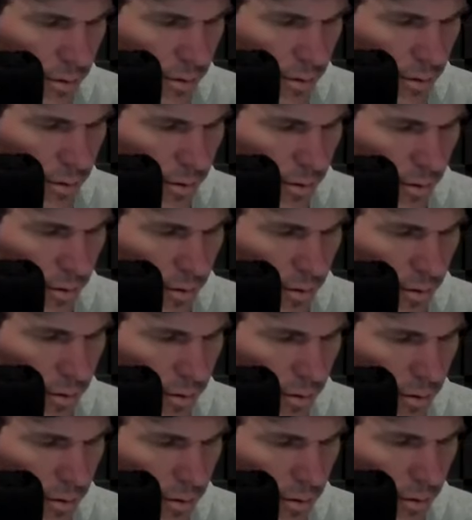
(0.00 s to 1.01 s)

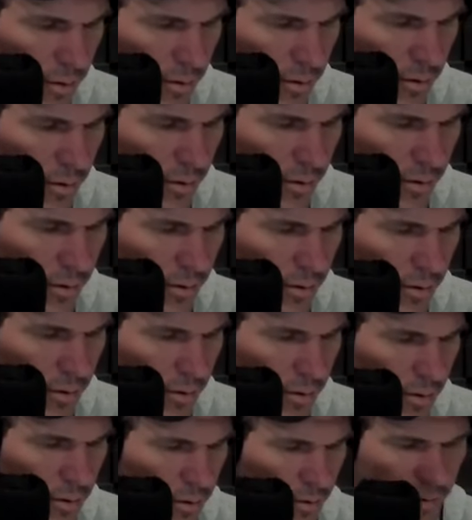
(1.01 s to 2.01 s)

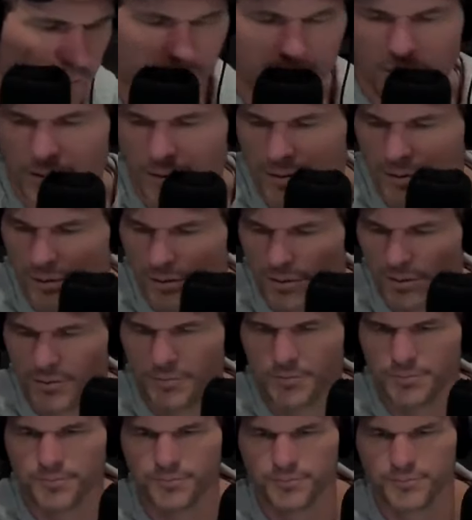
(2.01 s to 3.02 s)

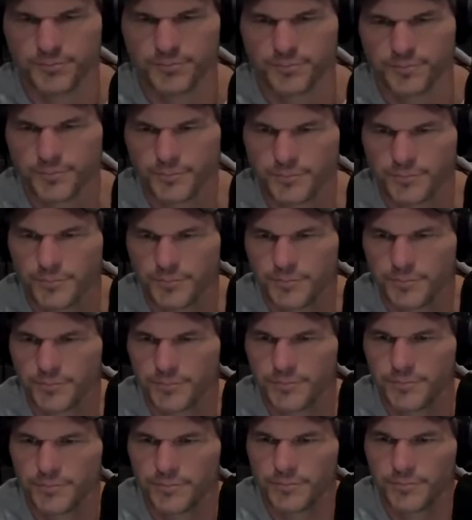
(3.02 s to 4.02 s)

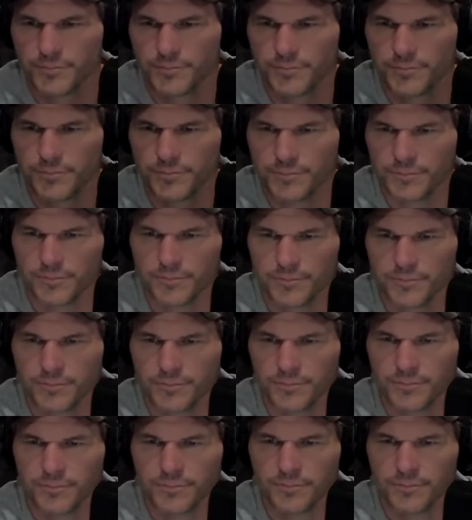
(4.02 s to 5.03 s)

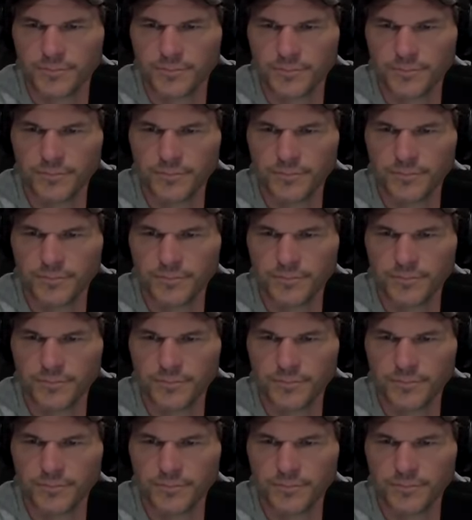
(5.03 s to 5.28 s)
[no speech]